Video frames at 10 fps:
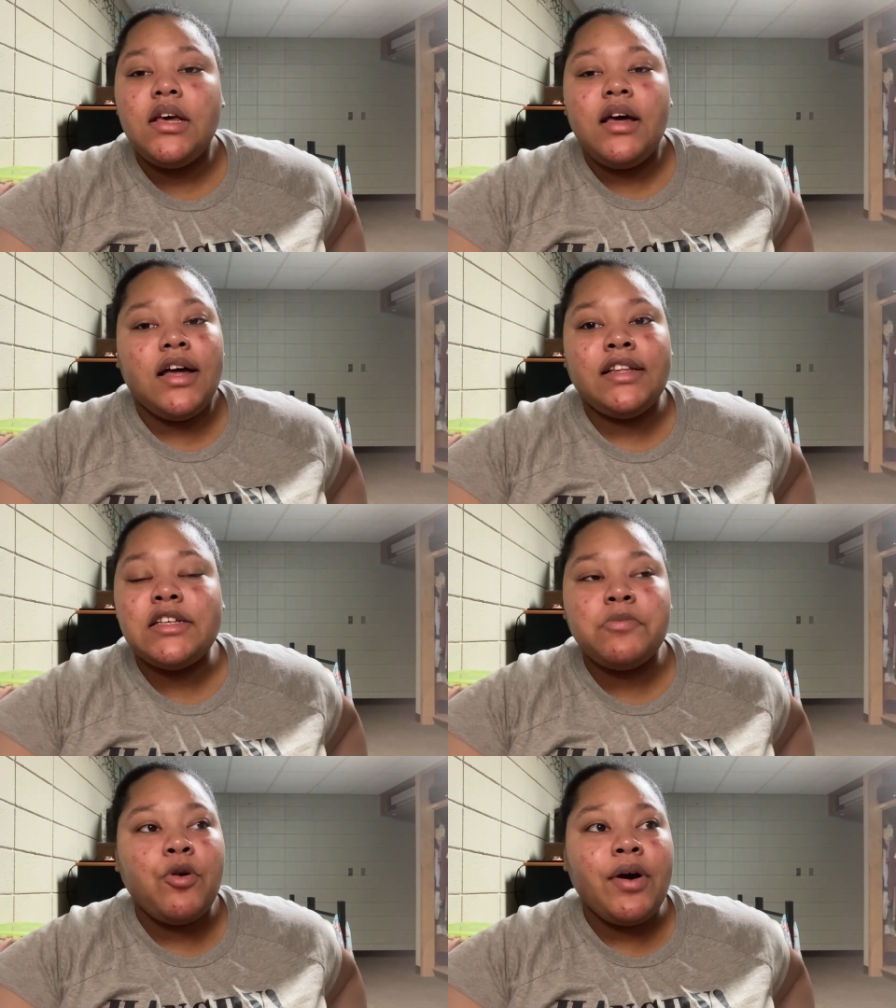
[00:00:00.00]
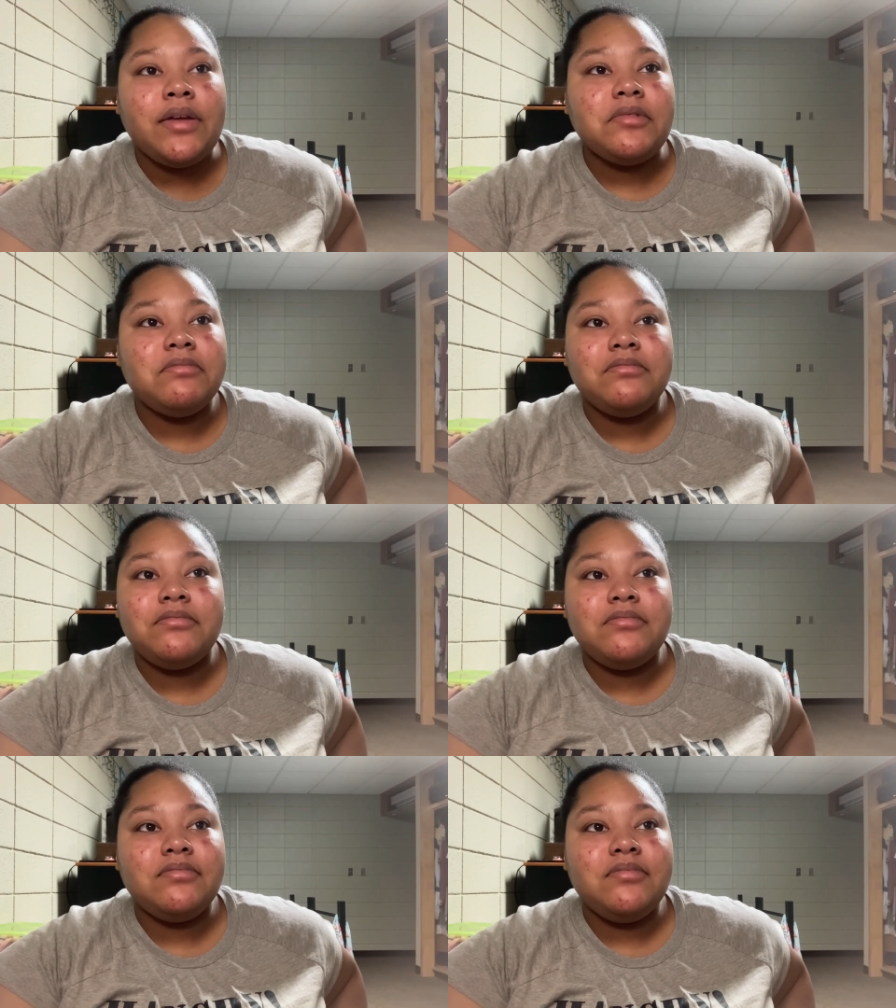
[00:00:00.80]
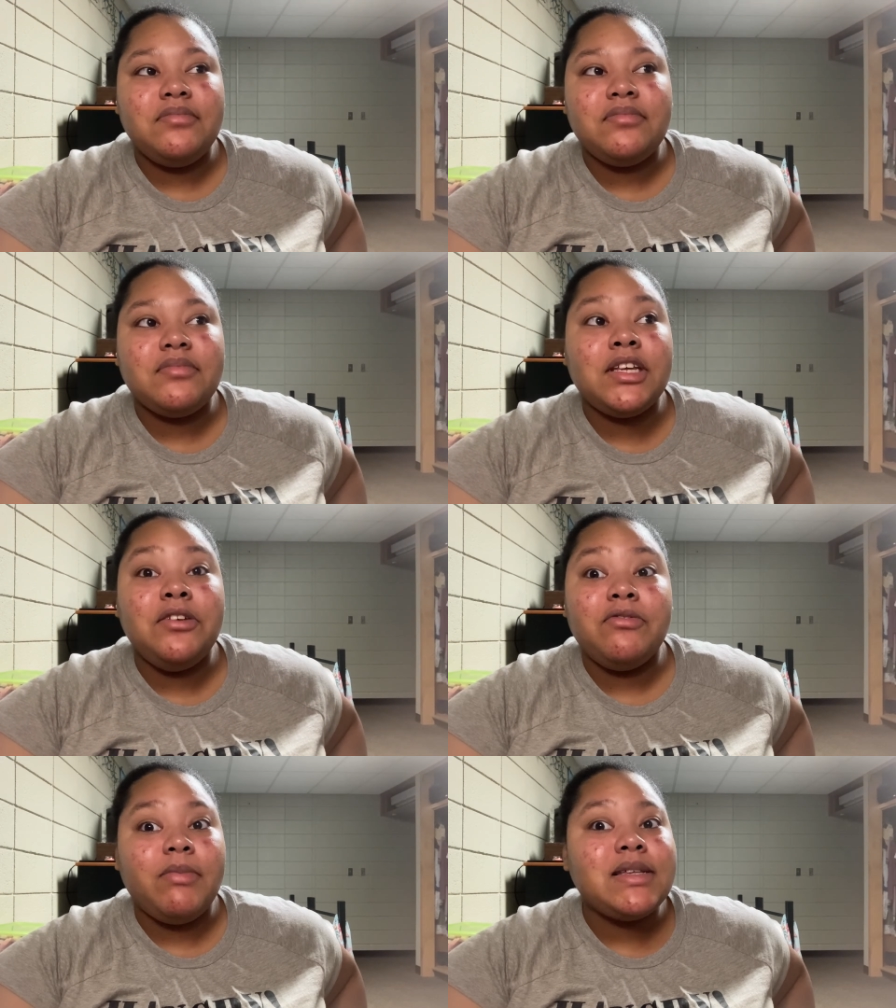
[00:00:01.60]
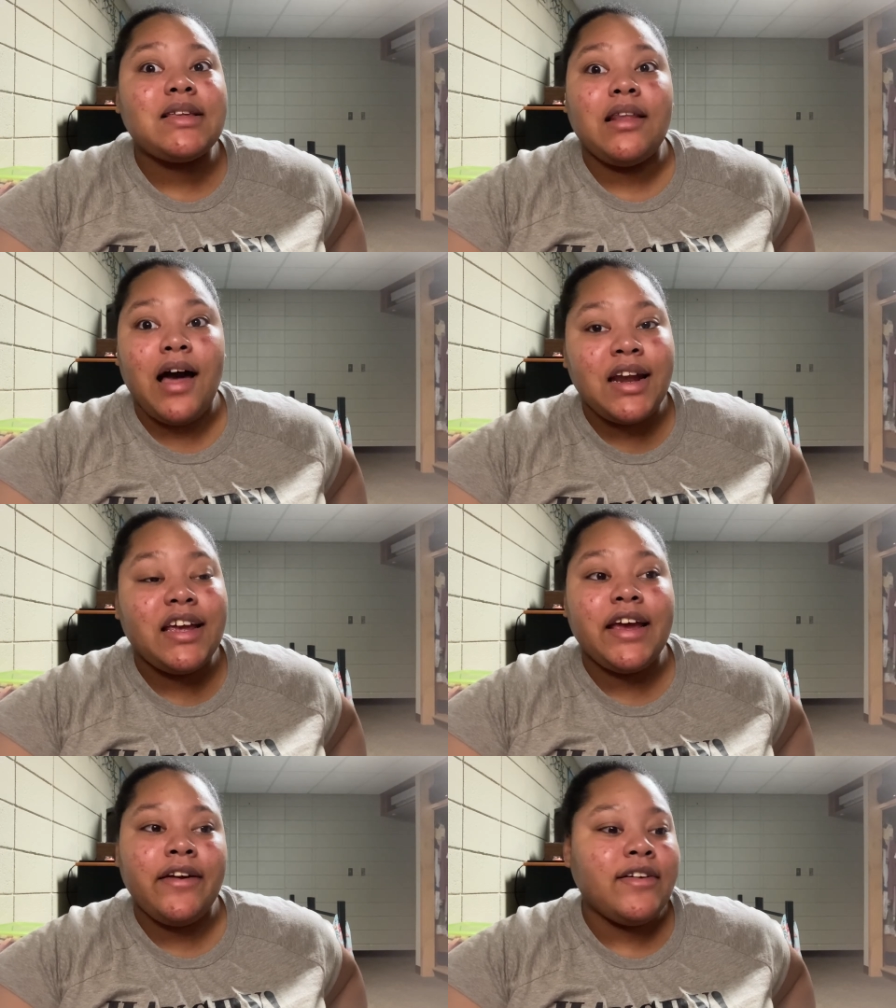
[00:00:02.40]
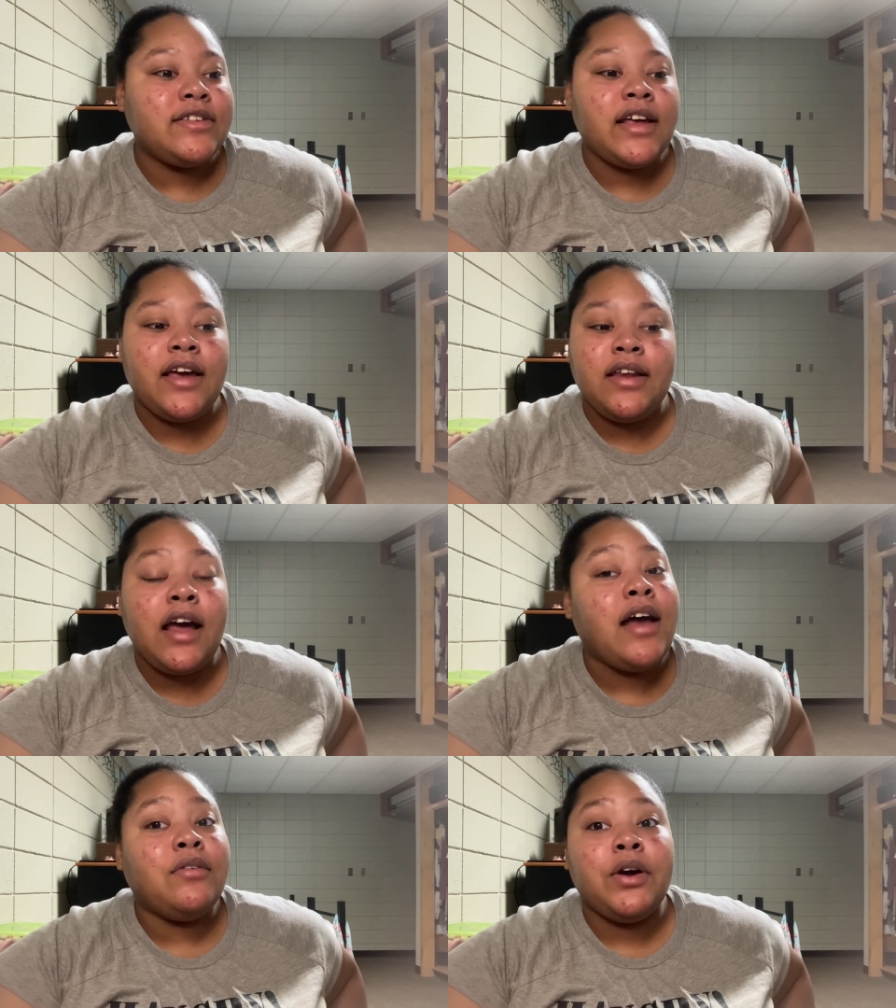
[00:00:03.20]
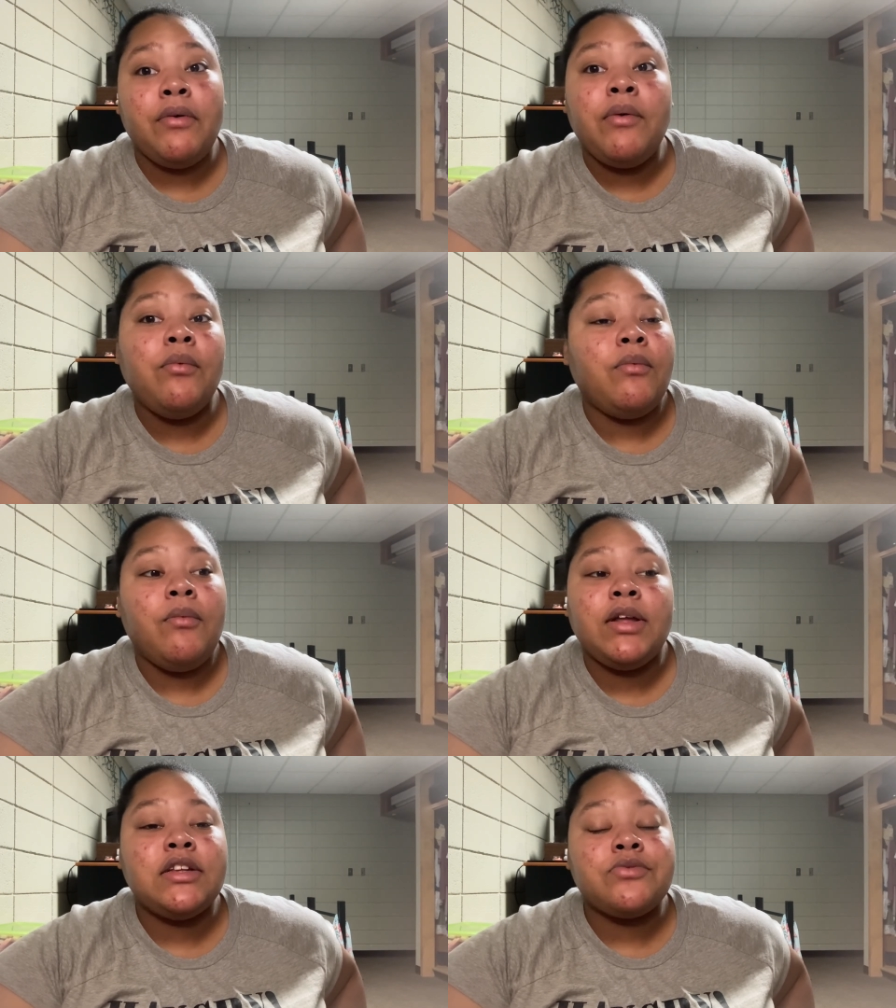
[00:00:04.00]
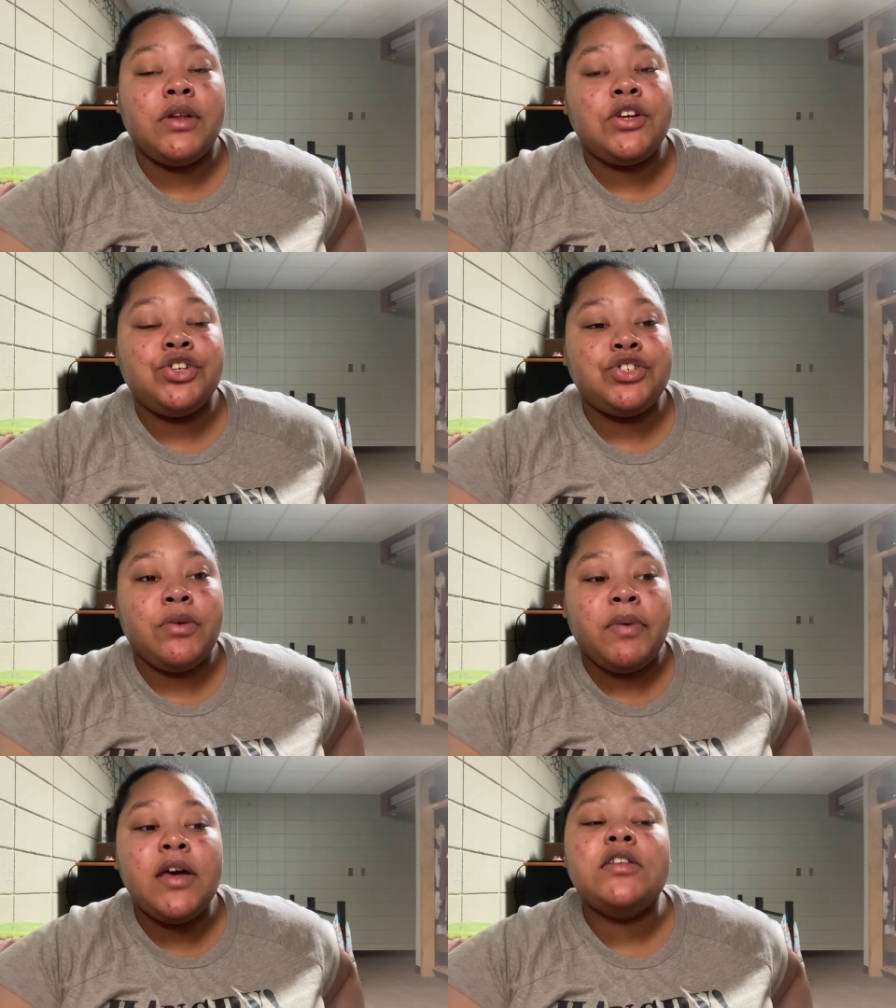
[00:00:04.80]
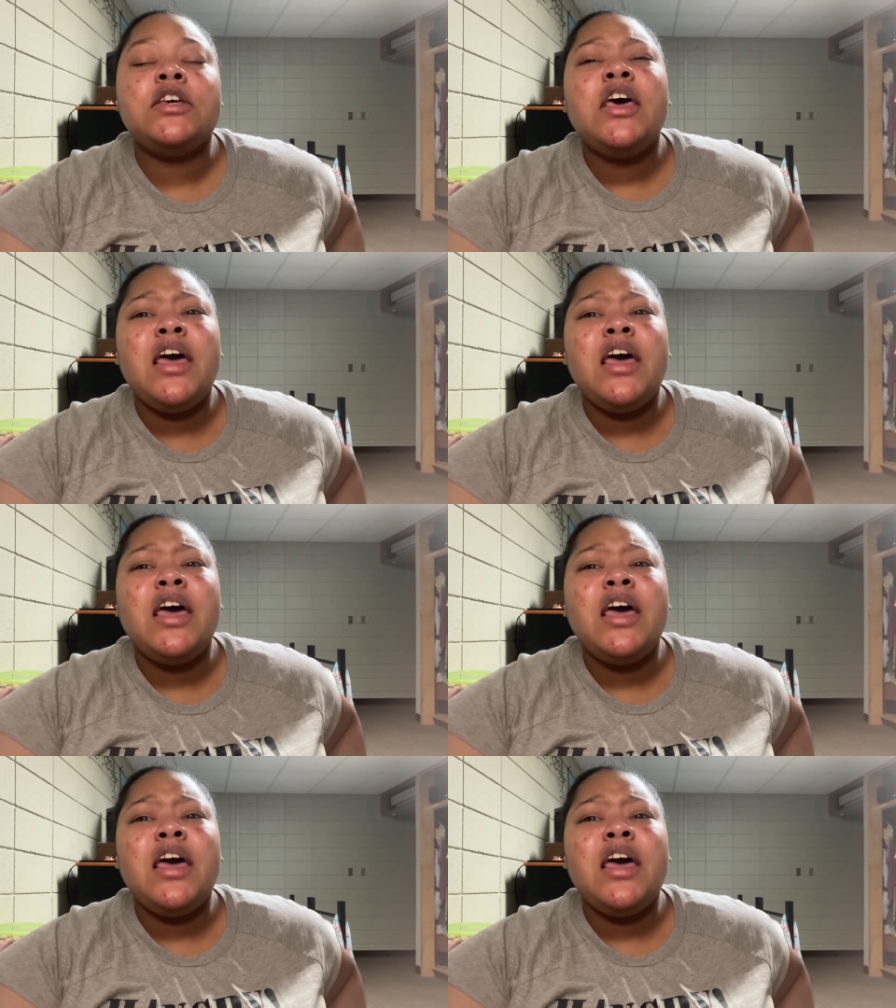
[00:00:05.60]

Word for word: at this point, you've missed a lot of years, and I don't know what this relationship is.